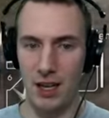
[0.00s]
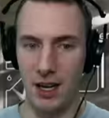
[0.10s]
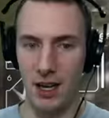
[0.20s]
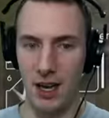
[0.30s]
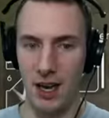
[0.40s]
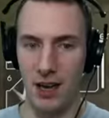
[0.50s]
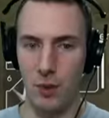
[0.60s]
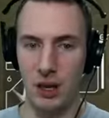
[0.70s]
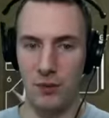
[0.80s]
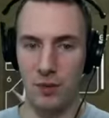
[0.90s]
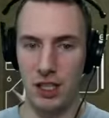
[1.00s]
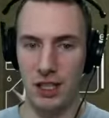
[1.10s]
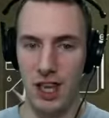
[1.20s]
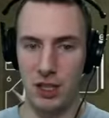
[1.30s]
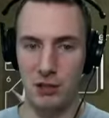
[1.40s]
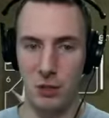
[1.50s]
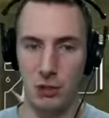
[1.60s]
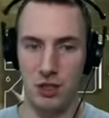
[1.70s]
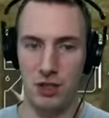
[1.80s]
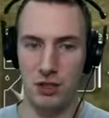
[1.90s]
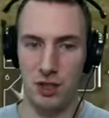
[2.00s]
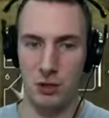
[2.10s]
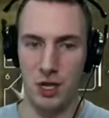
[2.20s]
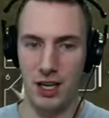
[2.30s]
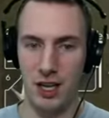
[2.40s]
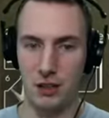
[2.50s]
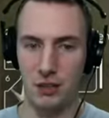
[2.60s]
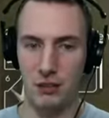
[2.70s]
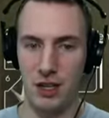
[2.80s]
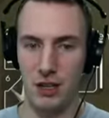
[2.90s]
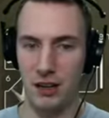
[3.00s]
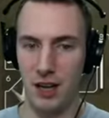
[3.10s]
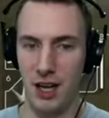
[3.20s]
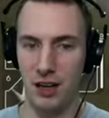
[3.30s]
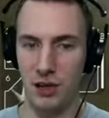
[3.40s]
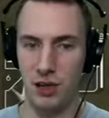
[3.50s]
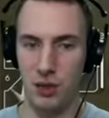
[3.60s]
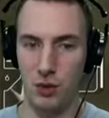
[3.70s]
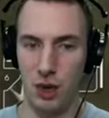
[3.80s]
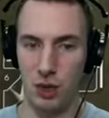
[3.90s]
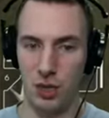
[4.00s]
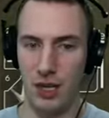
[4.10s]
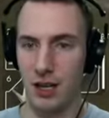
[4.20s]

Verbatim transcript: I waited for the last moment. You don't want to kind of reveal your hand too early,